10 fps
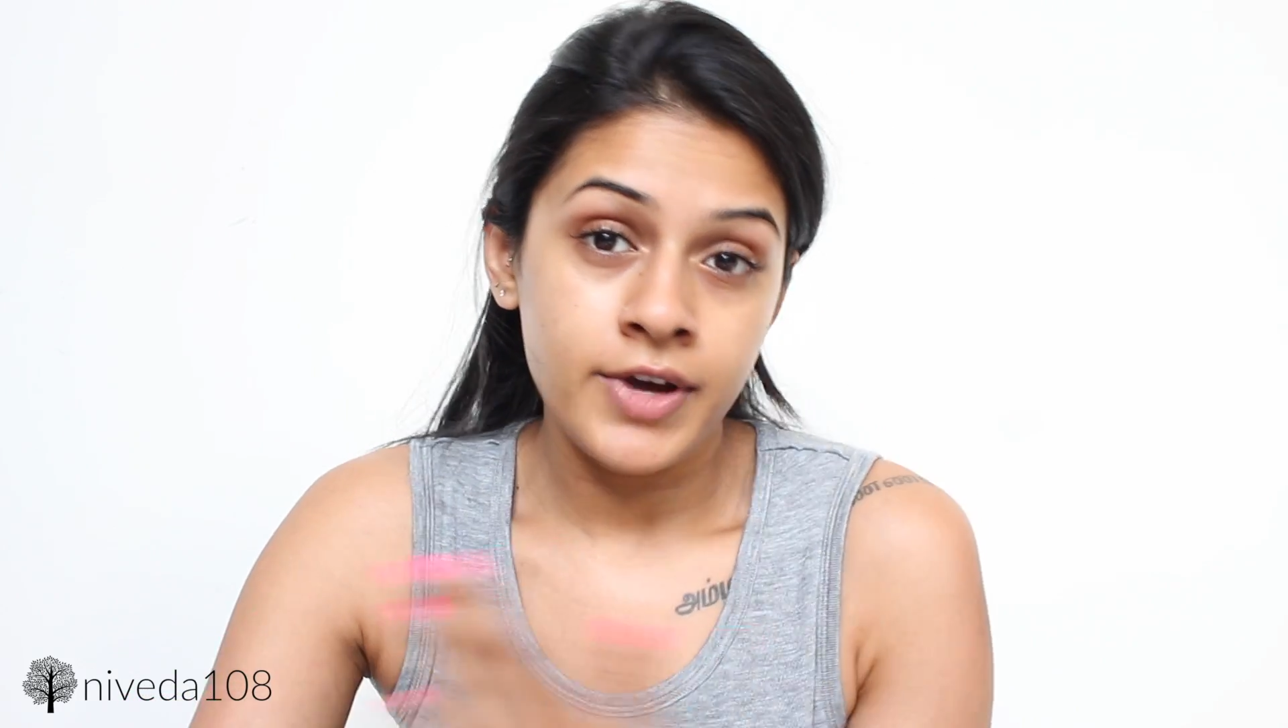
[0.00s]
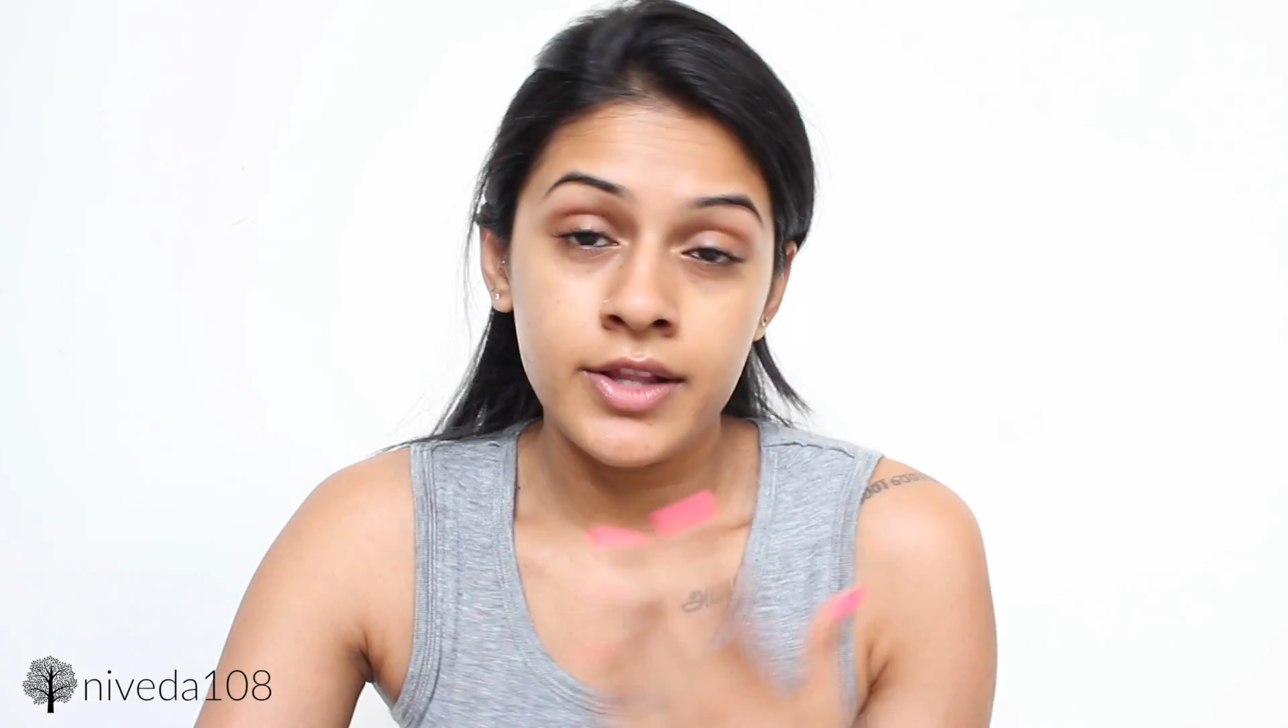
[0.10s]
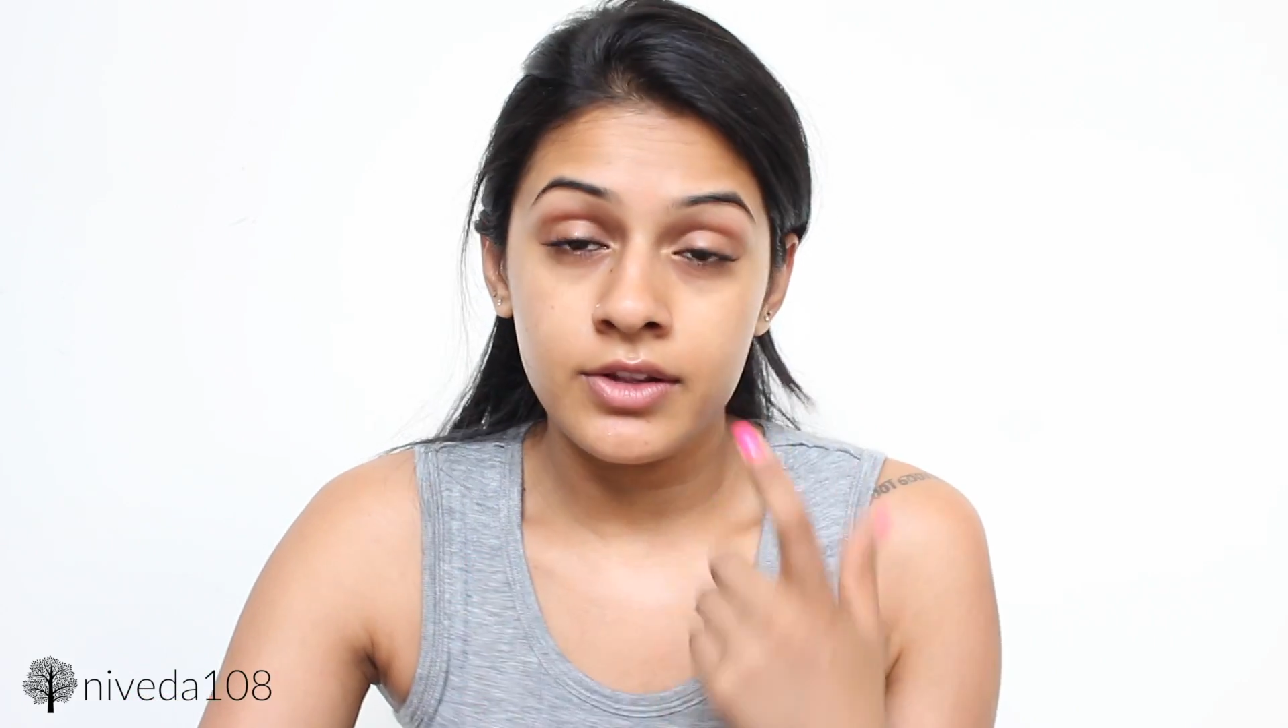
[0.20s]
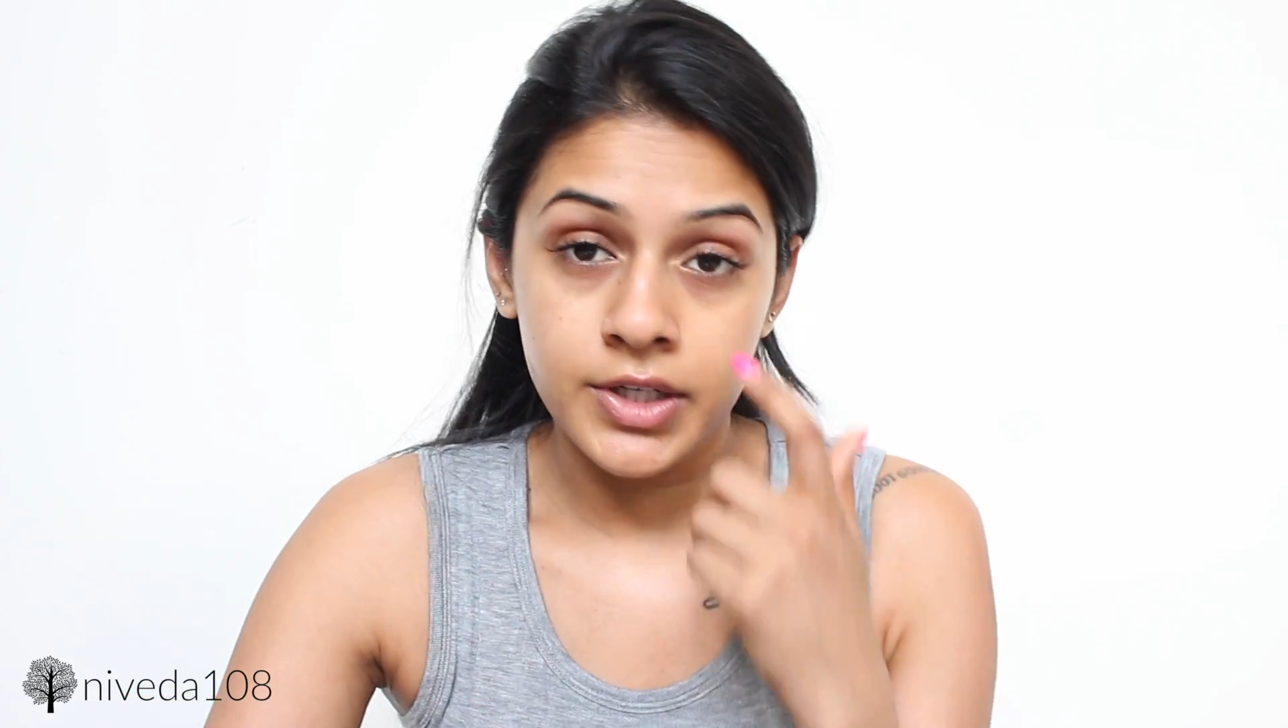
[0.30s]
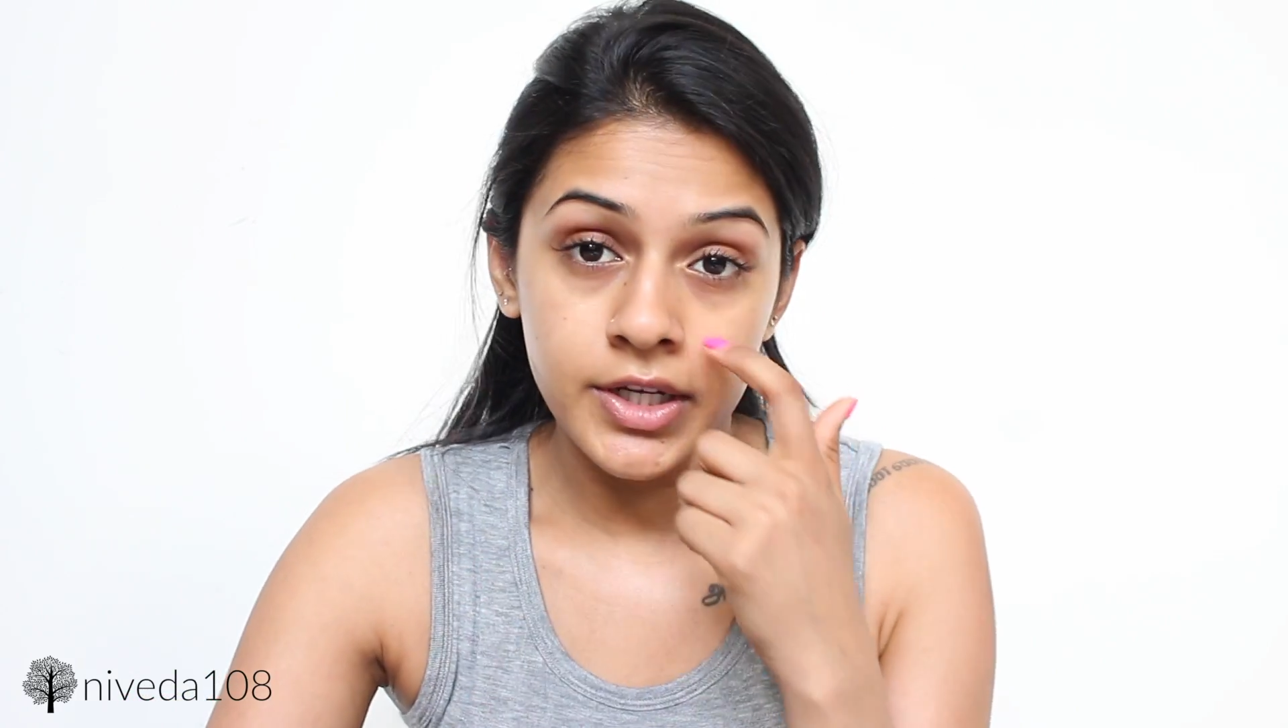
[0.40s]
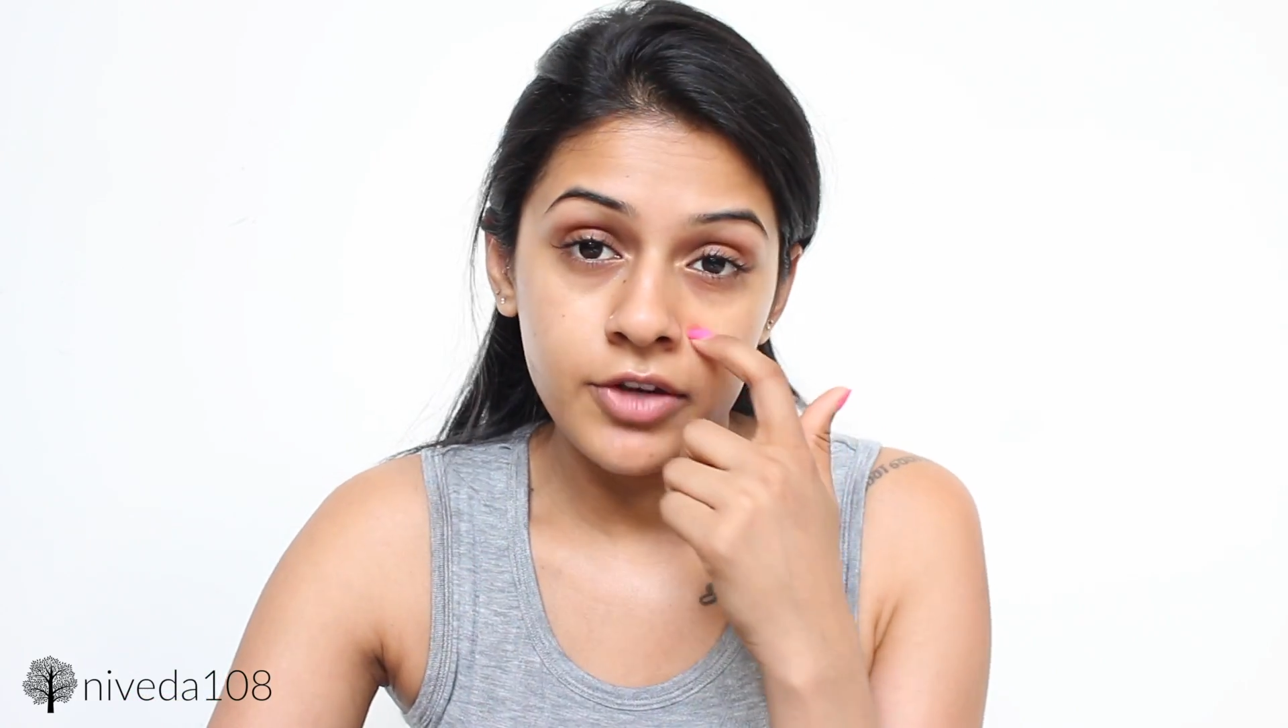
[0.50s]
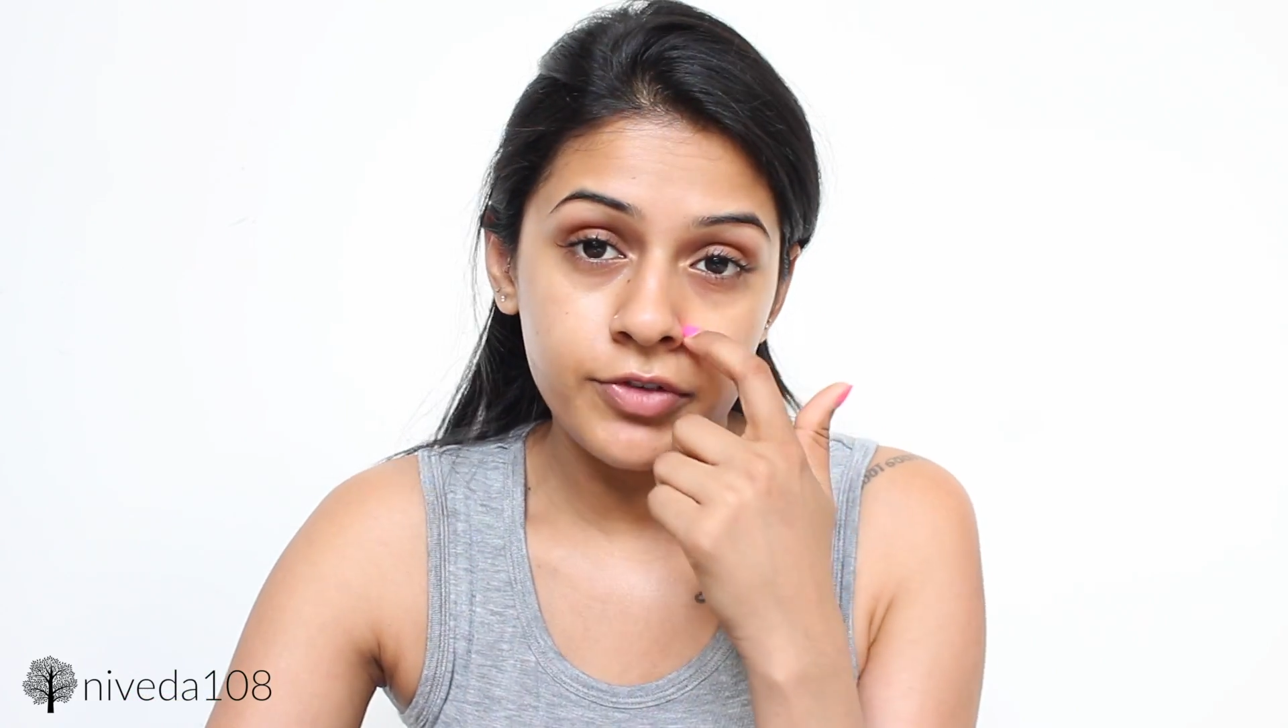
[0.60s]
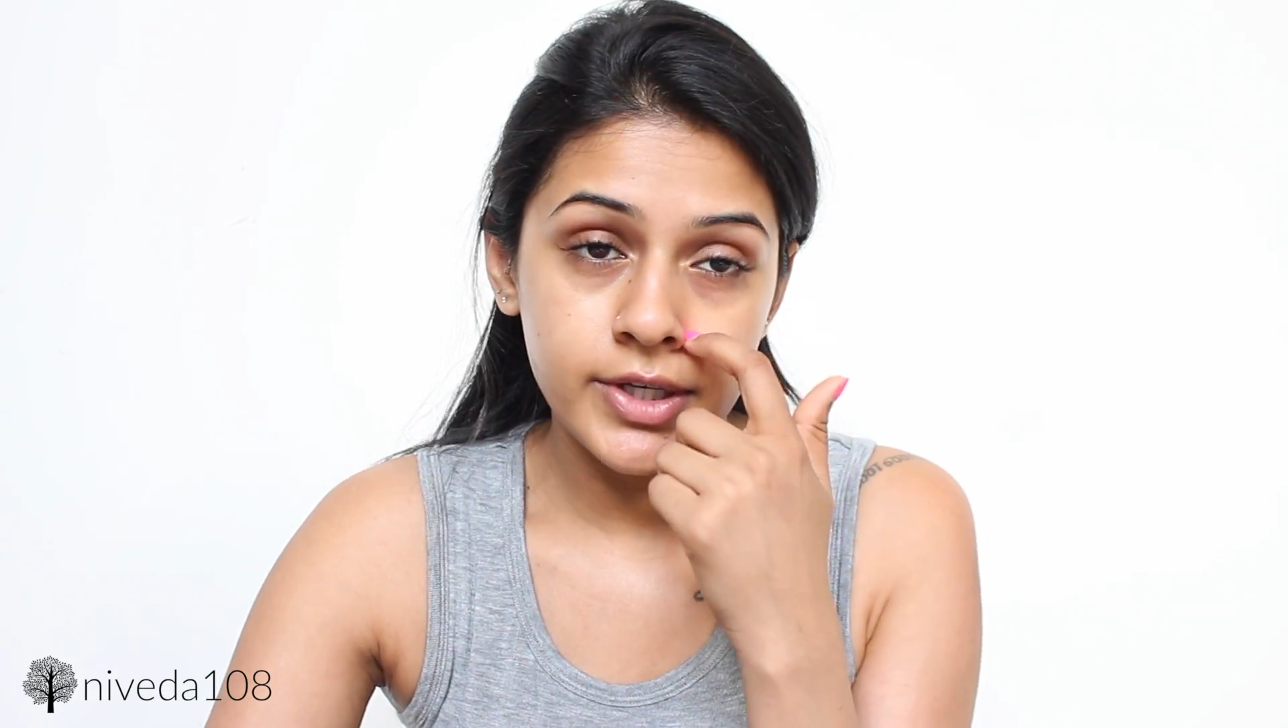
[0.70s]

fun learning.